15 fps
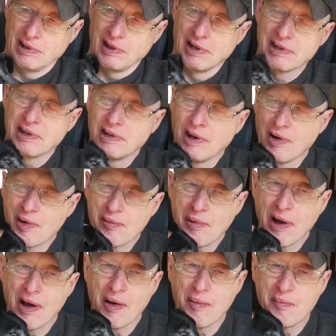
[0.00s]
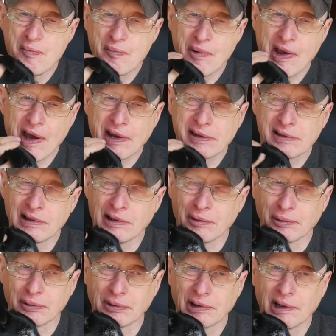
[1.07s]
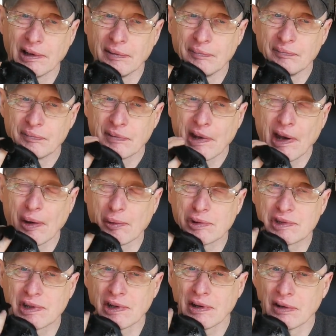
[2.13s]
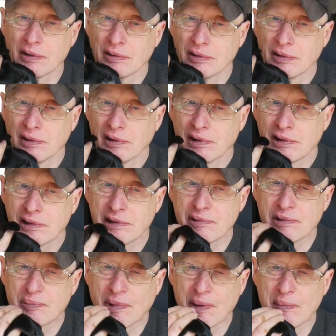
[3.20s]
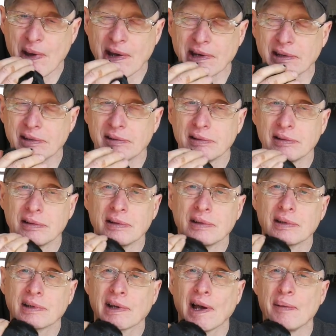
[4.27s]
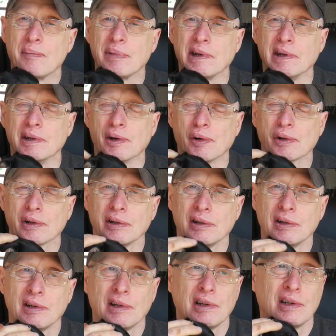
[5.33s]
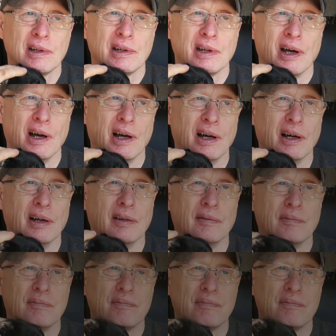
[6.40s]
as you know uh, we had little um, Elsa she was my main camping dog uh,